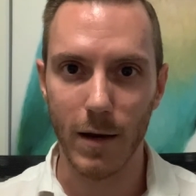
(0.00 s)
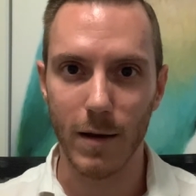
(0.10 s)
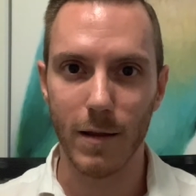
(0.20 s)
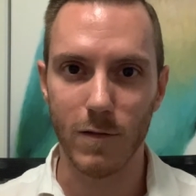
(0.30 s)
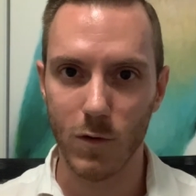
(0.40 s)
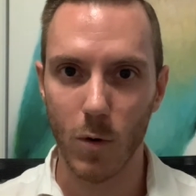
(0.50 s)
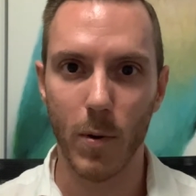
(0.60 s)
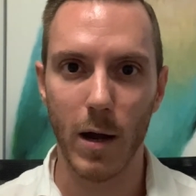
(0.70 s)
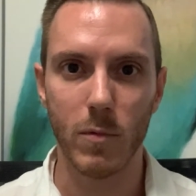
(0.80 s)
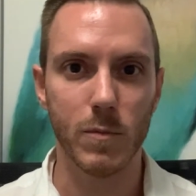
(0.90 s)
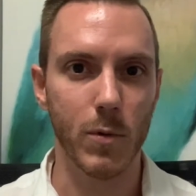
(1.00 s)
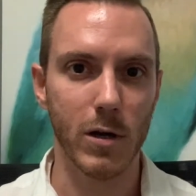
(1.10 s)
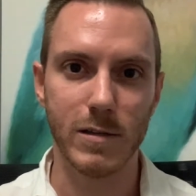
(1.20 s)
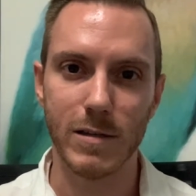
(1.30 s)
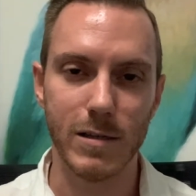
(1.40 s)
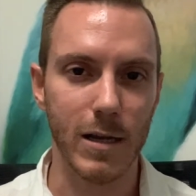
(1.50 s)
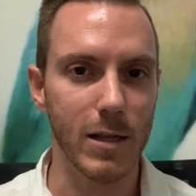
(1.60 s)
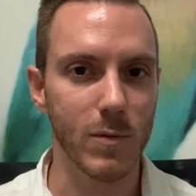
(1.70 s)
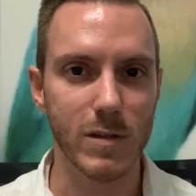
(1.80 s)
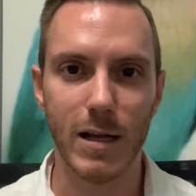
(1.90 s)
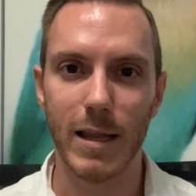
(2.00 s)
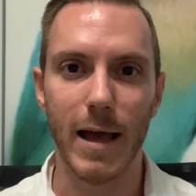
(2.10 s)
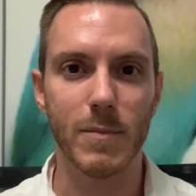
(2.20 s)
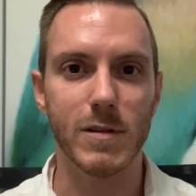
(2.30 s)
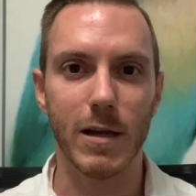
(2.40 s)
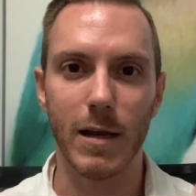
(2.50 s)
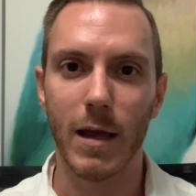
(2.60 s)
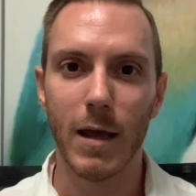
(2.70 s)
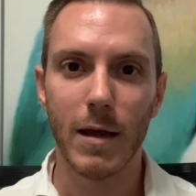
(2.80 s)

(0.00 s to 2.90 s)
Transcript: The sewer pipe would burst. The ceiling was collapsing.